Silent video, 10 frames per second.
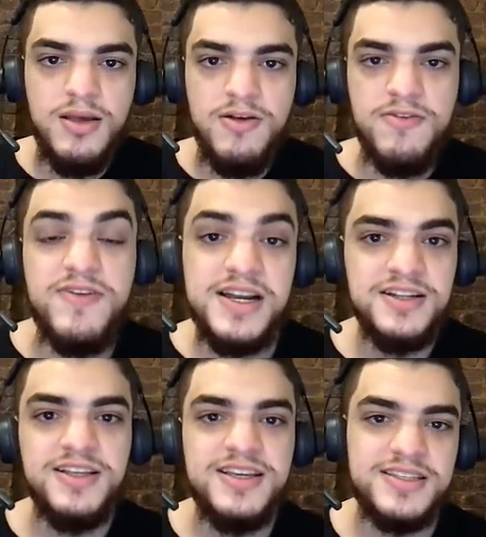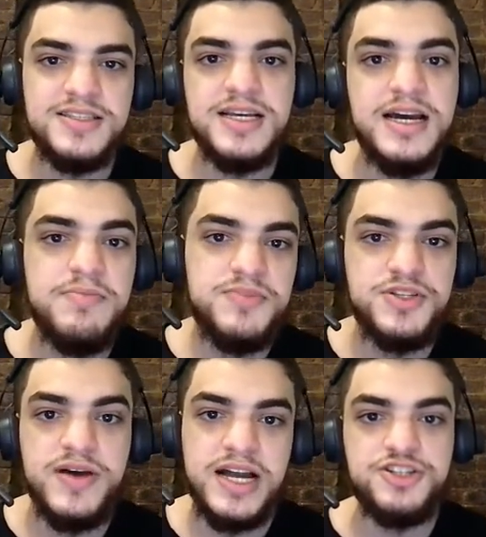Finally, it's time
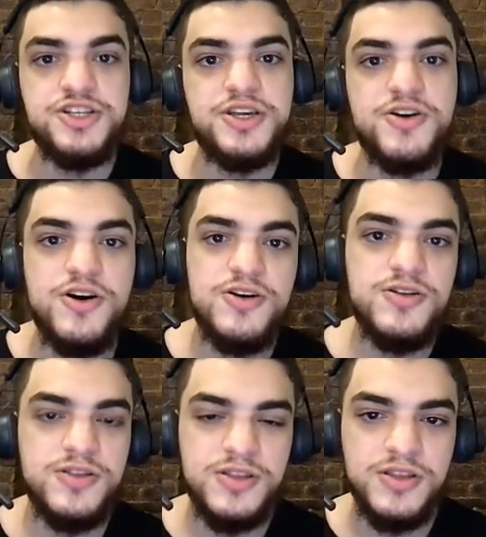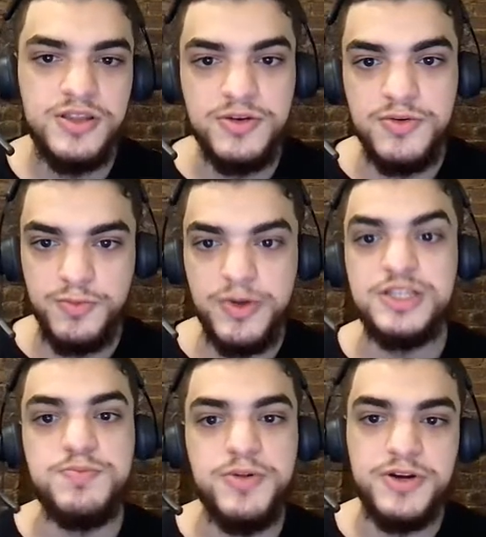to actually call the Wix
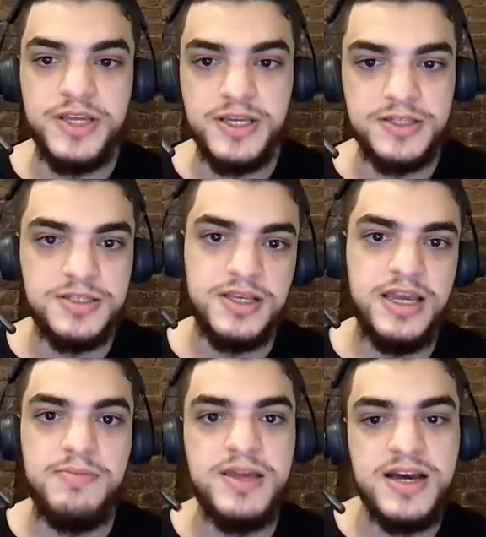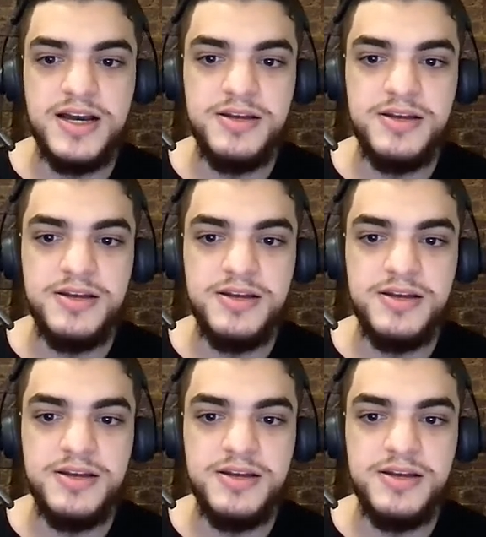Bookings API.